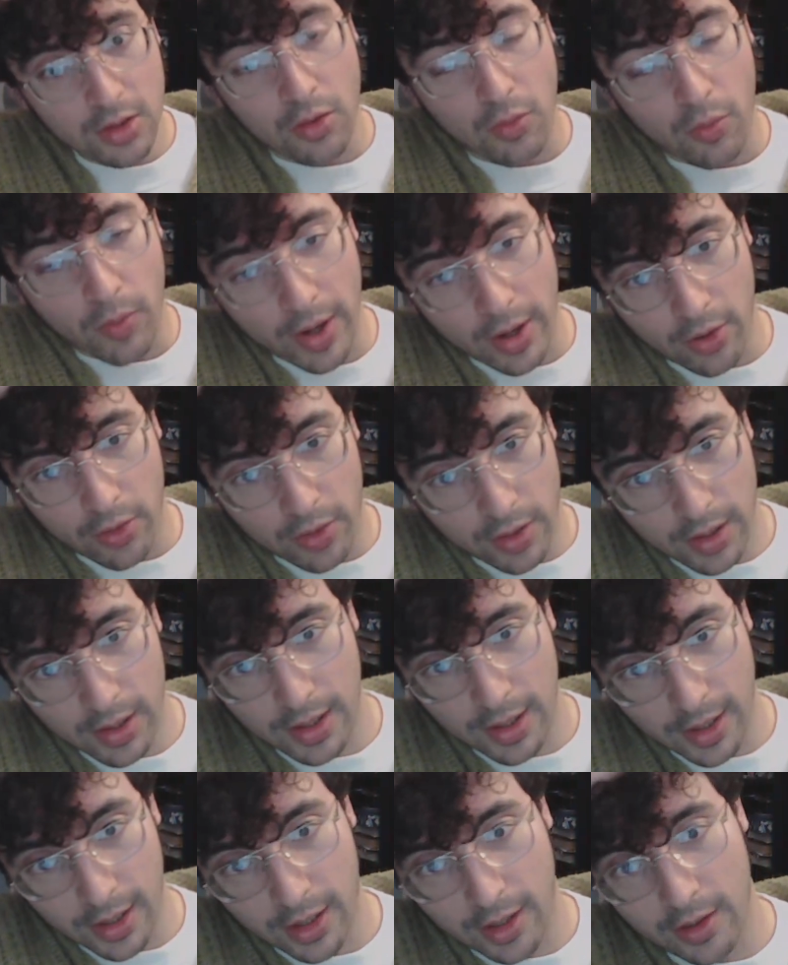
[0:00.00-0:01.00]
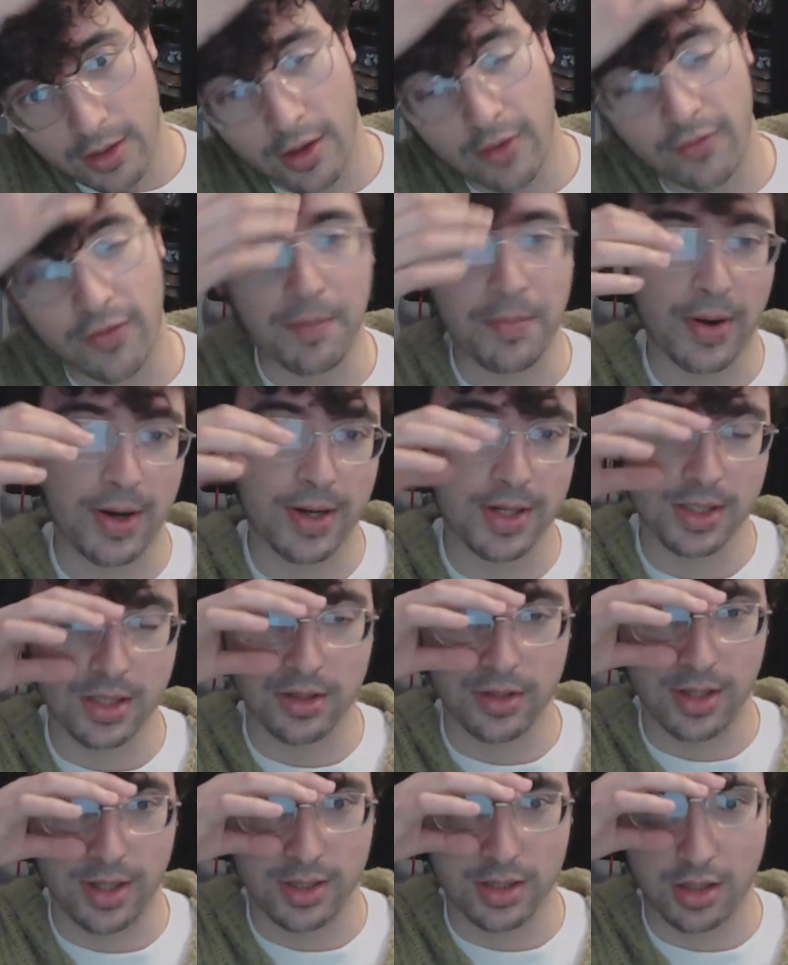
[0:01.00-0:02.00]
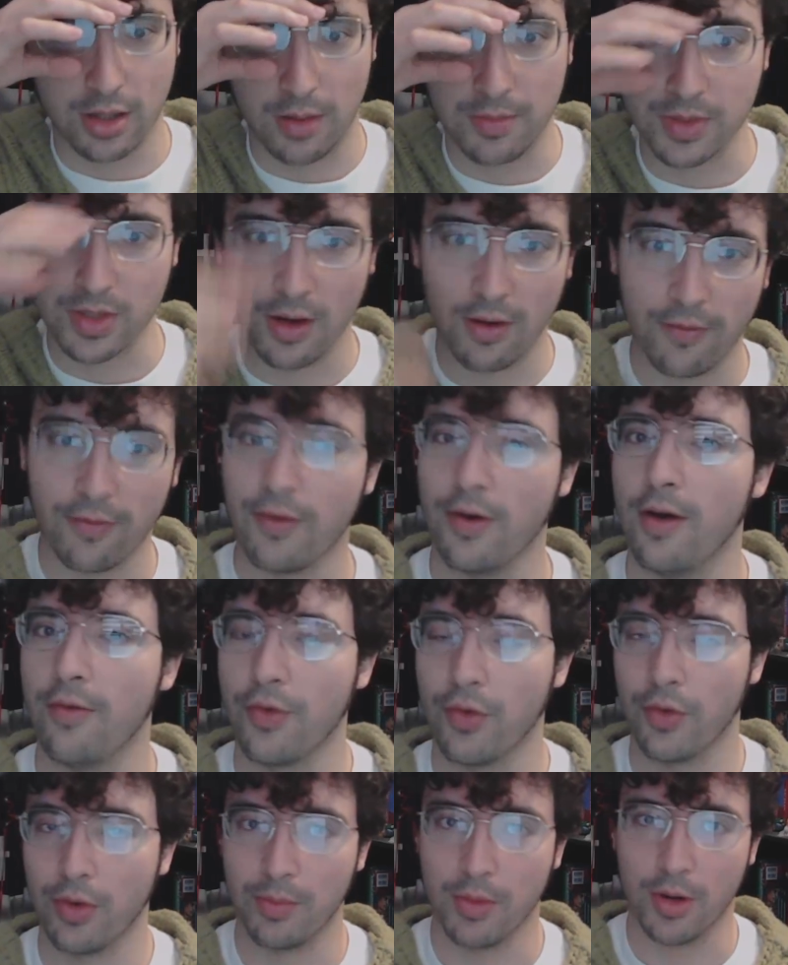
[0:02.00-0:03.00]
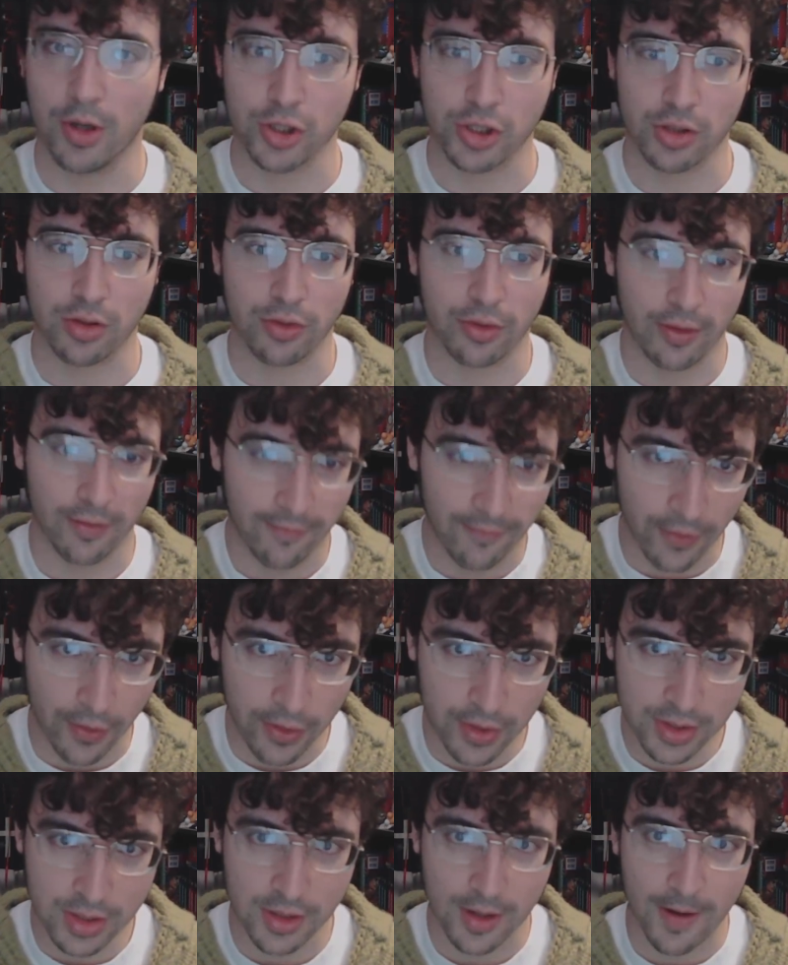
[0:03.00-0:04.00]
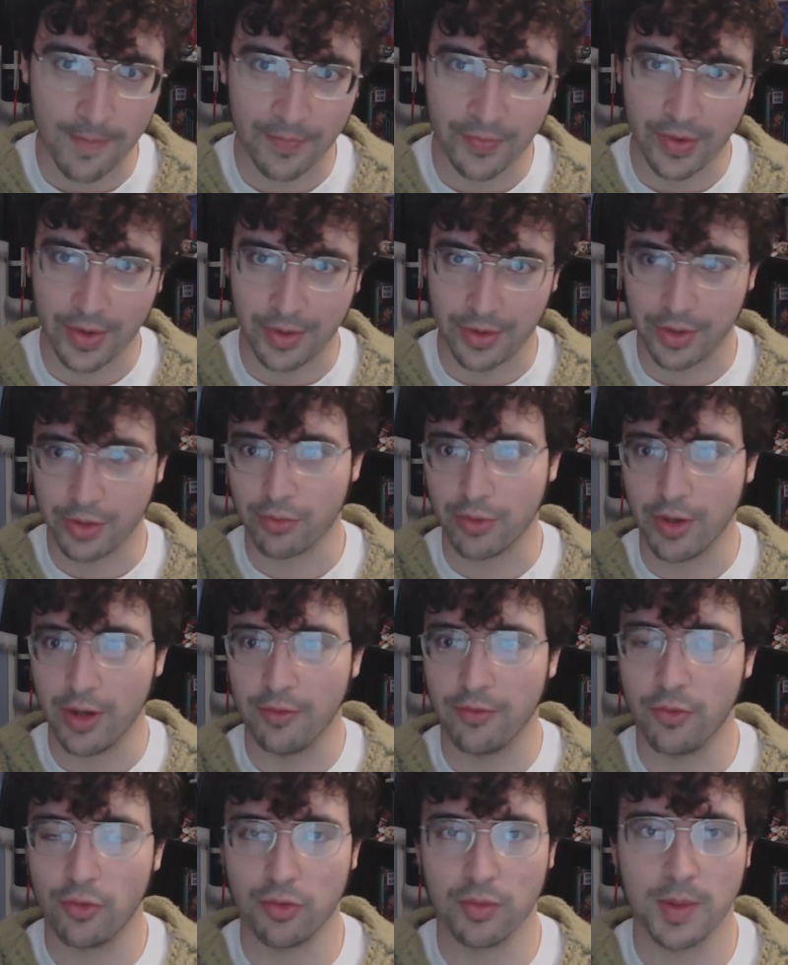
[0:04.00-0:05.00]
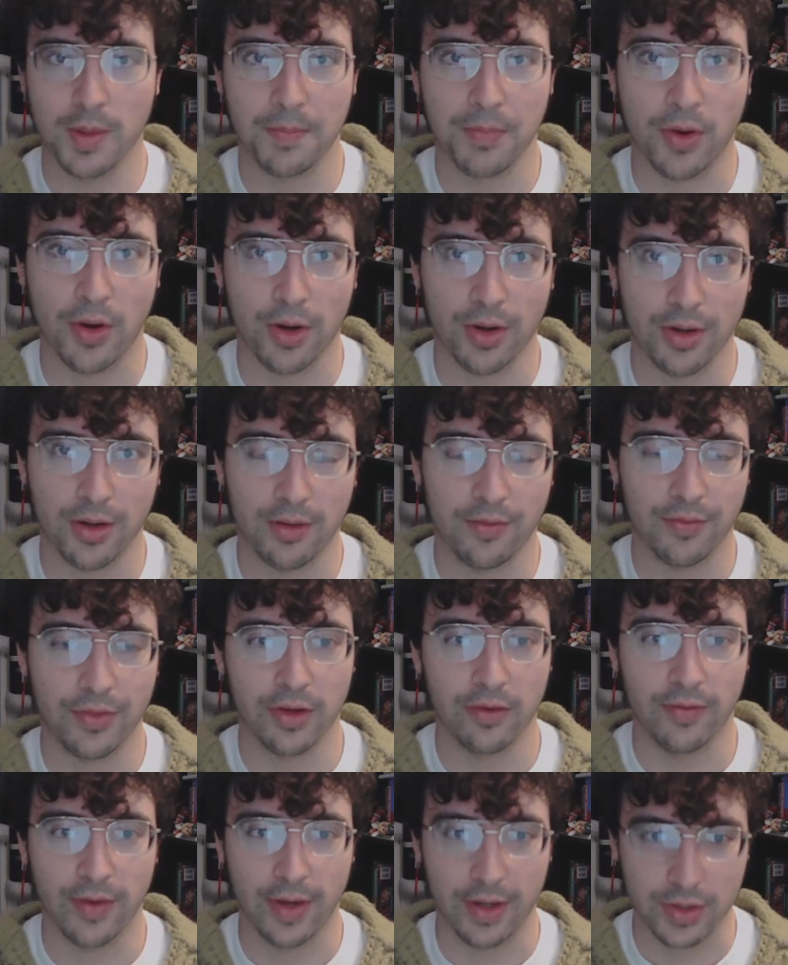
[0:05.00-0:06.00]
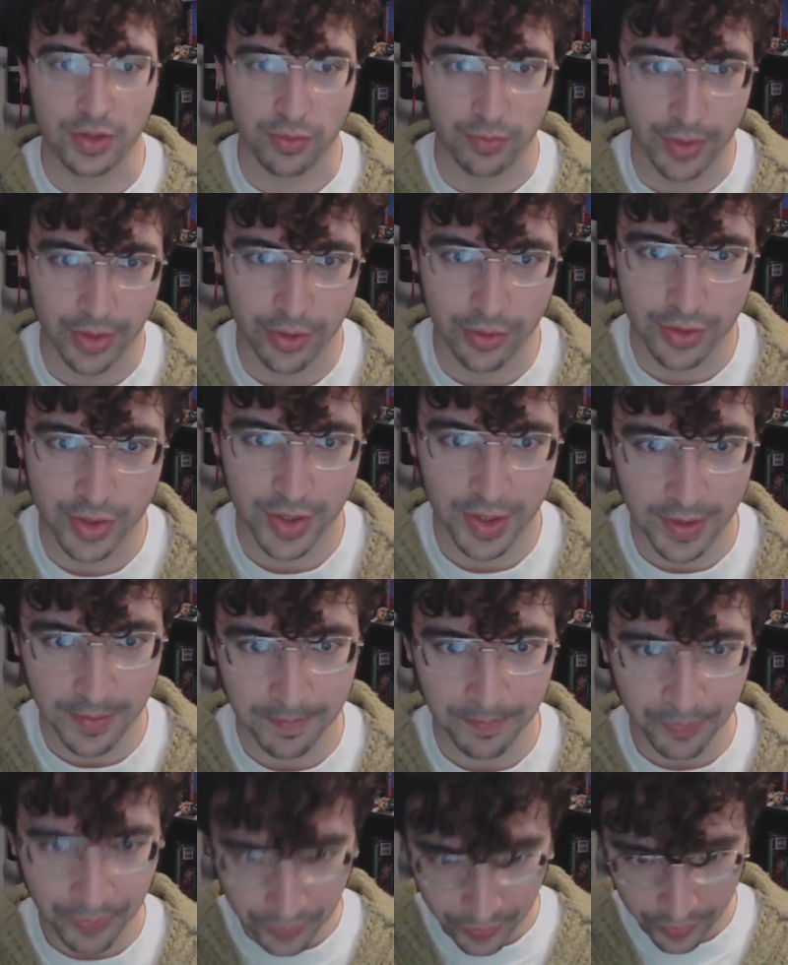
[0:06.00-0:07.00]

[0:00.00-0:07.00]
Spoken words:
Well, Of Empires and Dust comes out for everyone March 31st. I'm very grateful to be part of the advanced reader team.